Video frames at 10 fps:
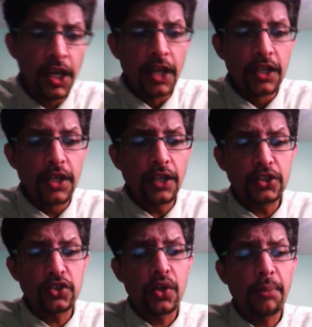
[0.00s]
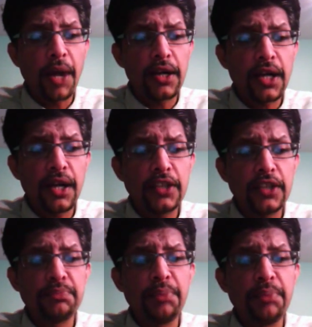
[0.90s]
Kagiso Rabada has
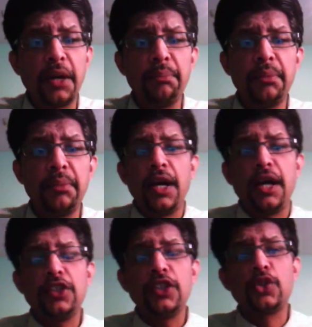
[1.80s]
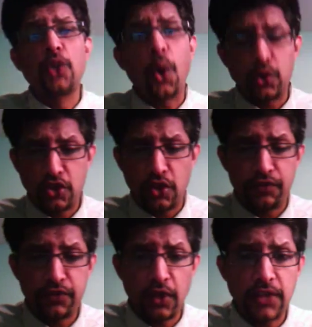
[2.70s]
become the toast of
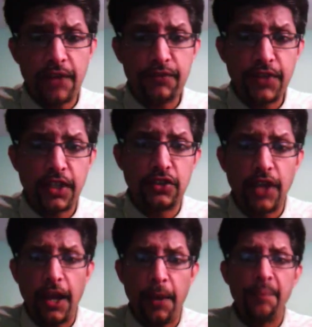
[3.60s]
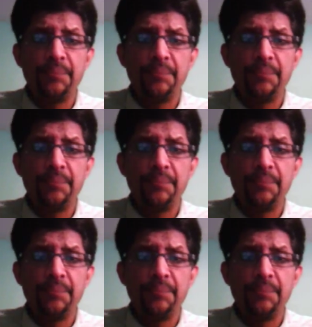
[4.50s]
South Africa today.